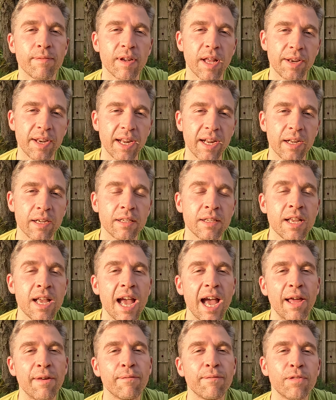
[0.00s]
flooding
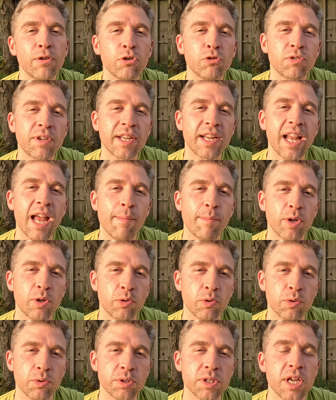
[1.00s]
and filtering
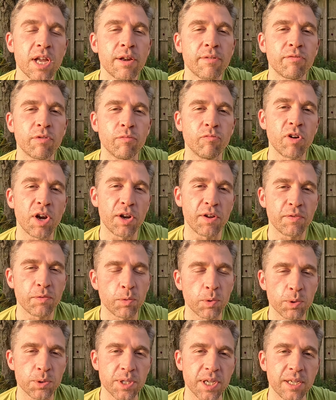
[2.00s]
chemicals from runoff
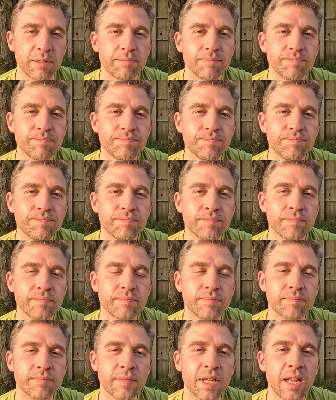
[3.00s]
water.
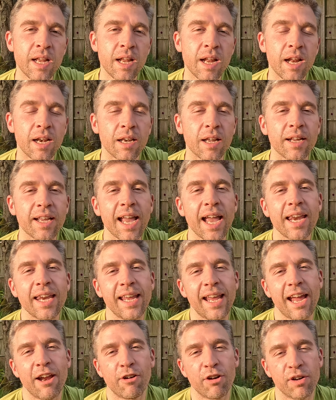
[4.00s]
Like
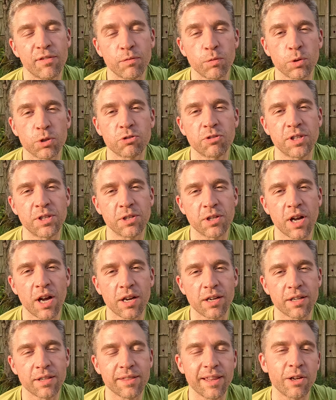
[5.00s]
any area of water in your
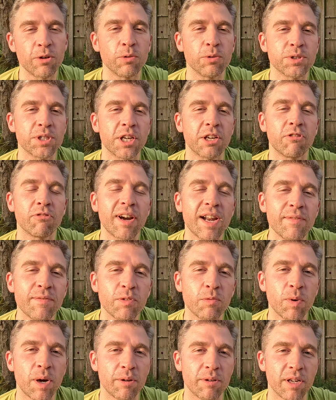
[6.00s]
garden, they're also great
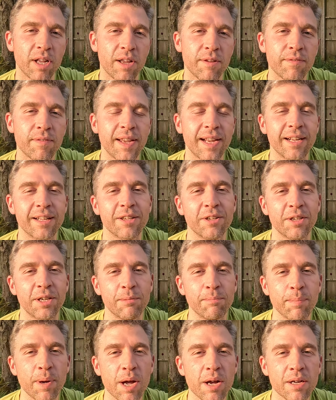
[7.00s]
for wildlife,
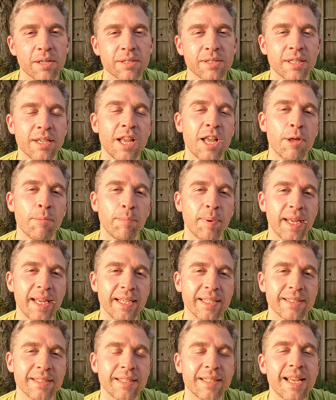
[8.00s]
including bugs,
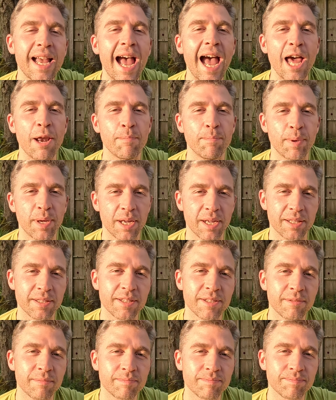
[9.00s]
bees, and
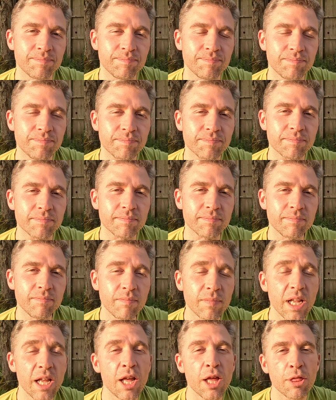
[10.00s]
birds.
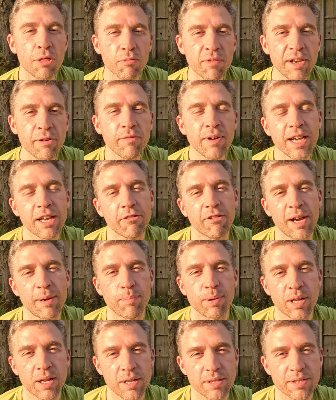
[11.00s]
Three really great
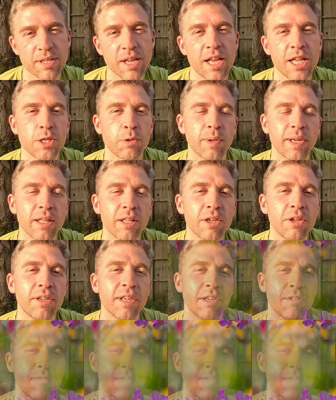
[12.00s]
plants to include in